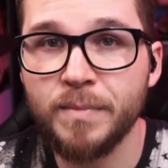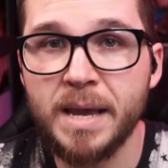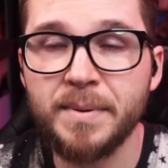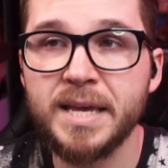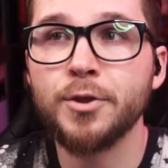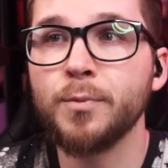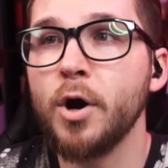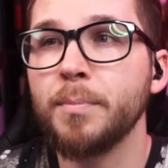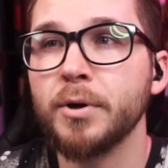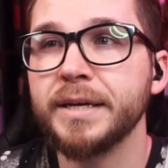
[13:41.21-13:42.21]
Maybe the
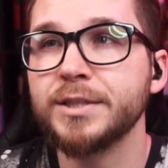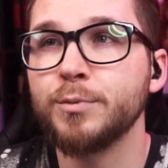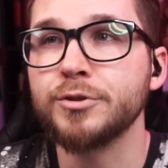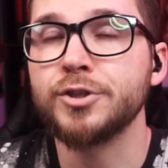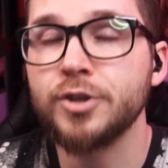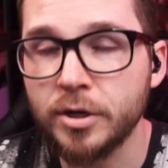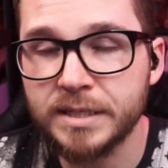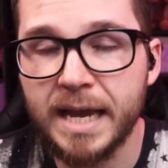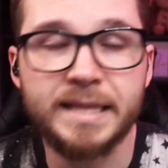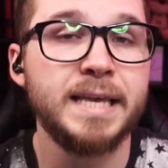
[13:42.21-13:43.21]
Walpurgis will
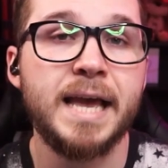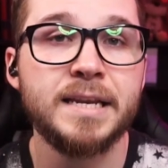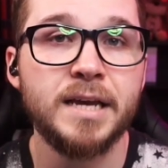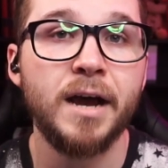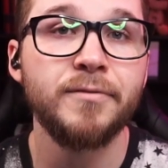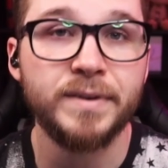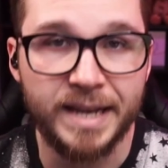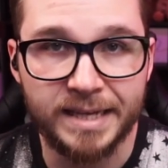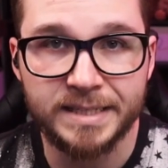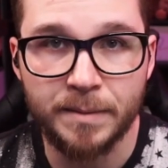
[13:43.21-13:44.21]
start at the end of
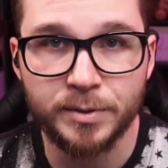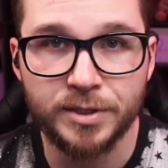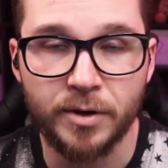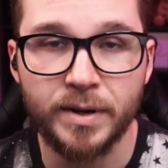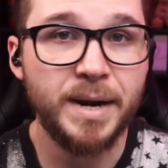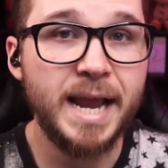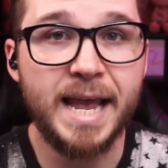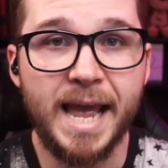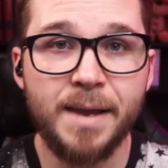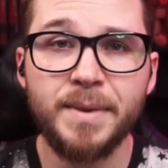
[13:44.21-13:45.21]
next episode. But I
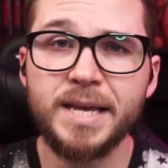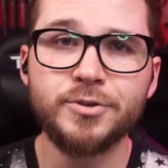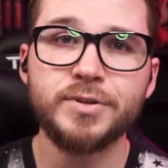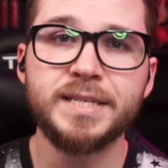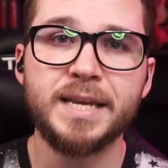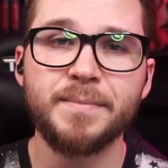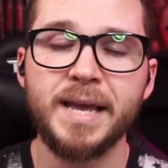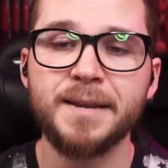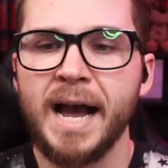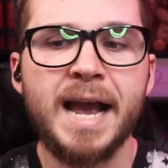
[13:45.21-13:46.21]
am interested, man.